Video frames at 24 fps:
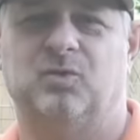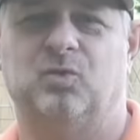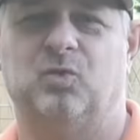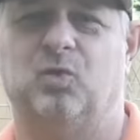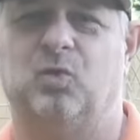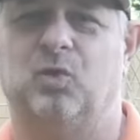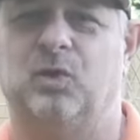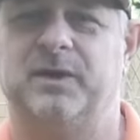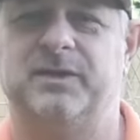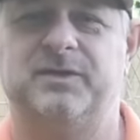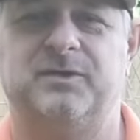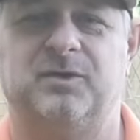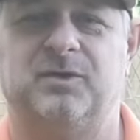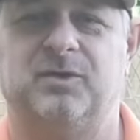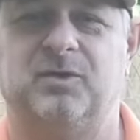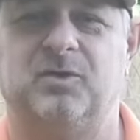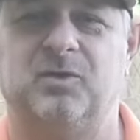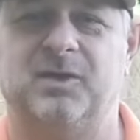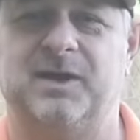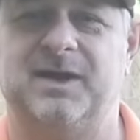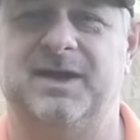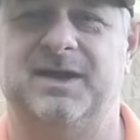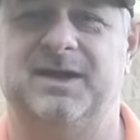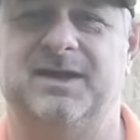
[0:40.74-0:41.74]
wither
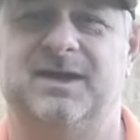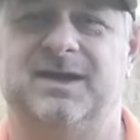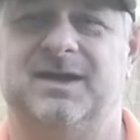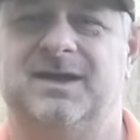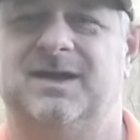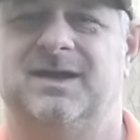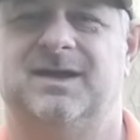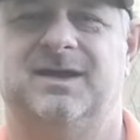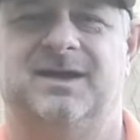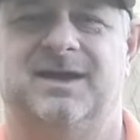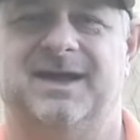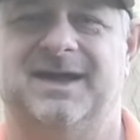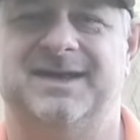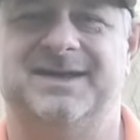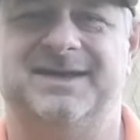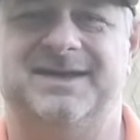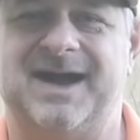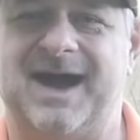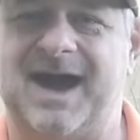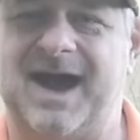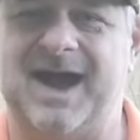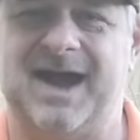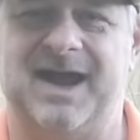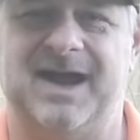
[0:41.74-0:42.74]
away and
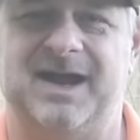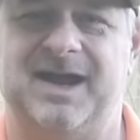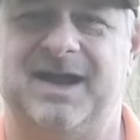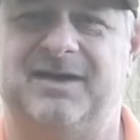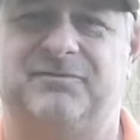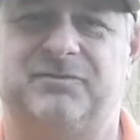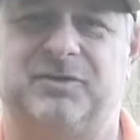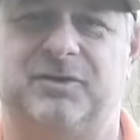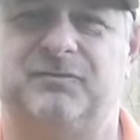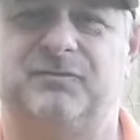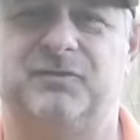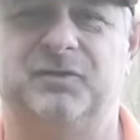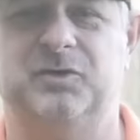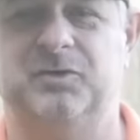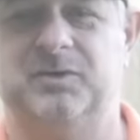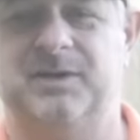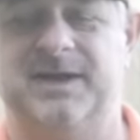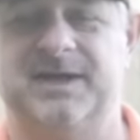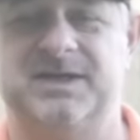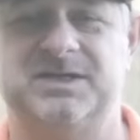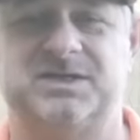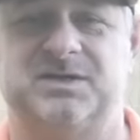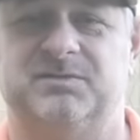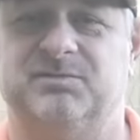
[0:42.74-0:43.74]
die after a few
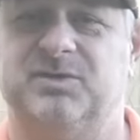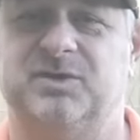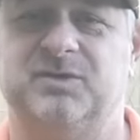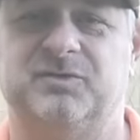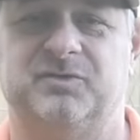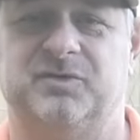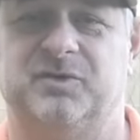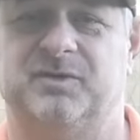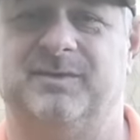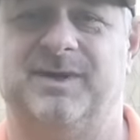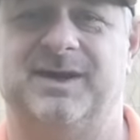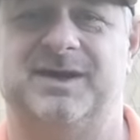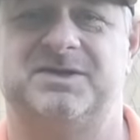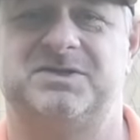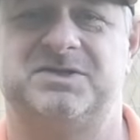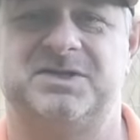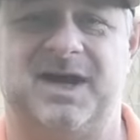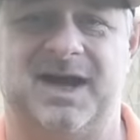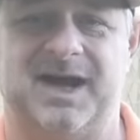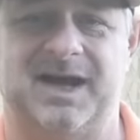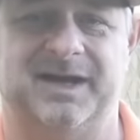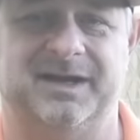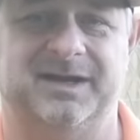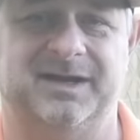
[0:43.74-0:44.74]
days of moving them
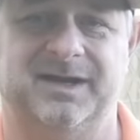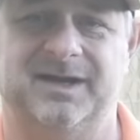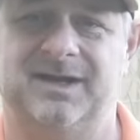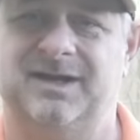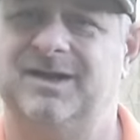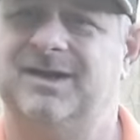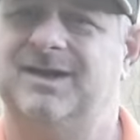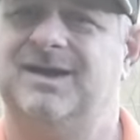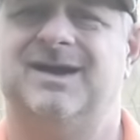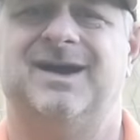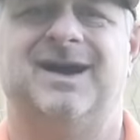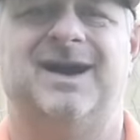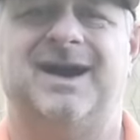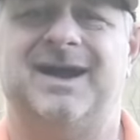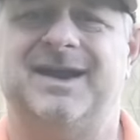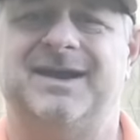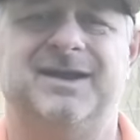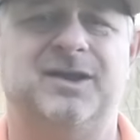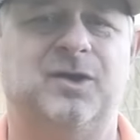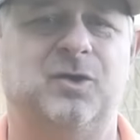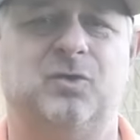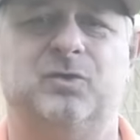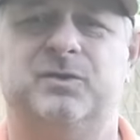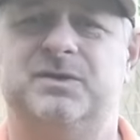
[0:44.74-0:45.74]
outside. I
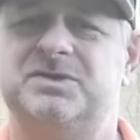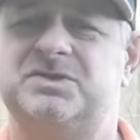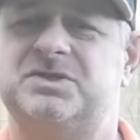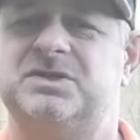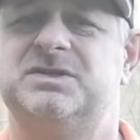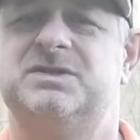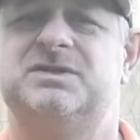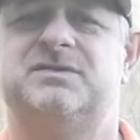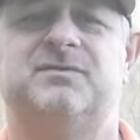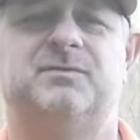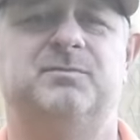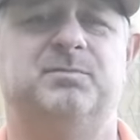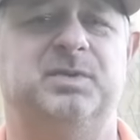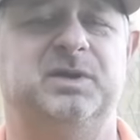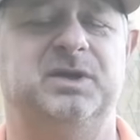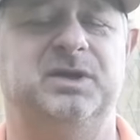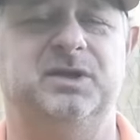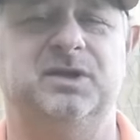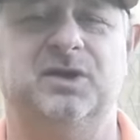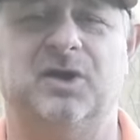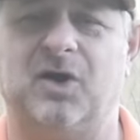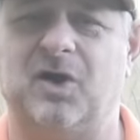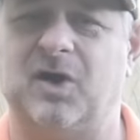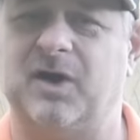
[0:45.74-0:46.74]
know this is
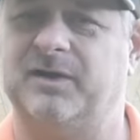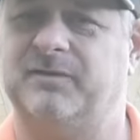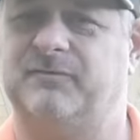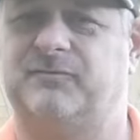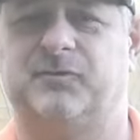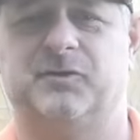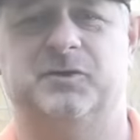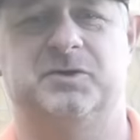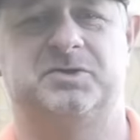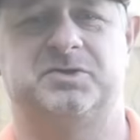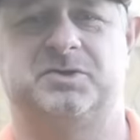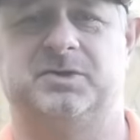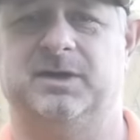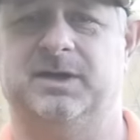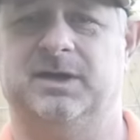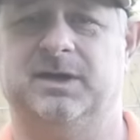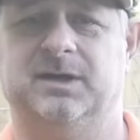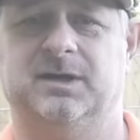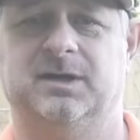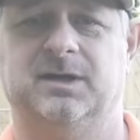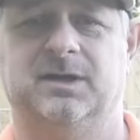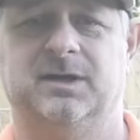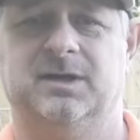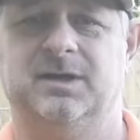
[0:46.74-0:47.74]
beyond
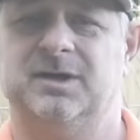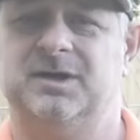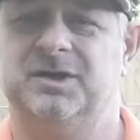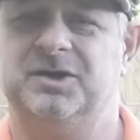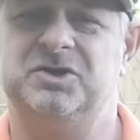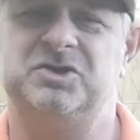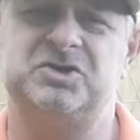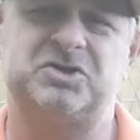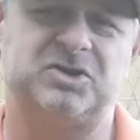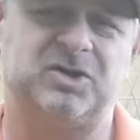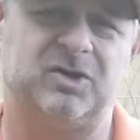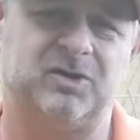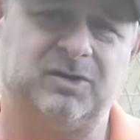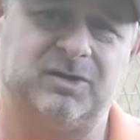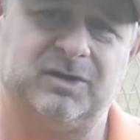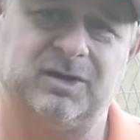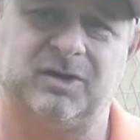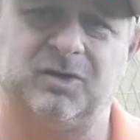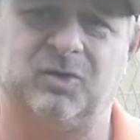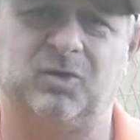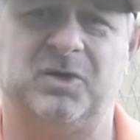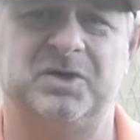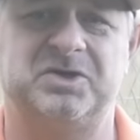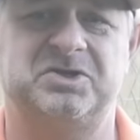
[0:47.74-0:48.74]
frustrating. You start
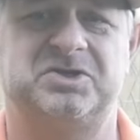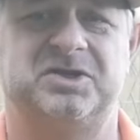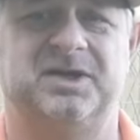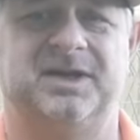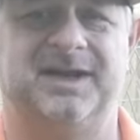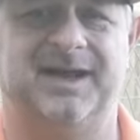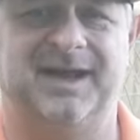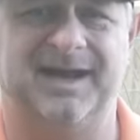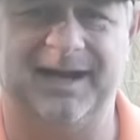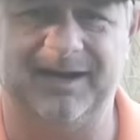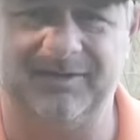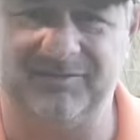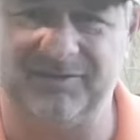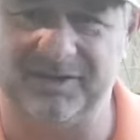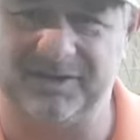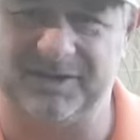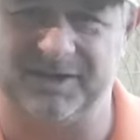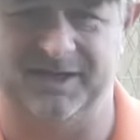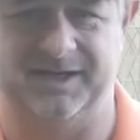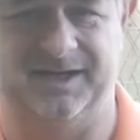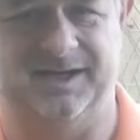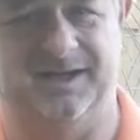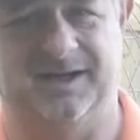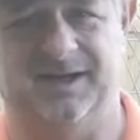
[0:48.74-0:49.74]
to question
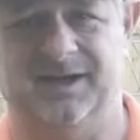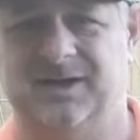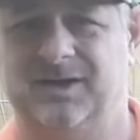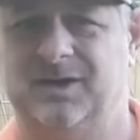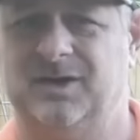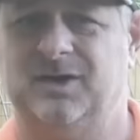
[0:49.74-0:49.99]
everything.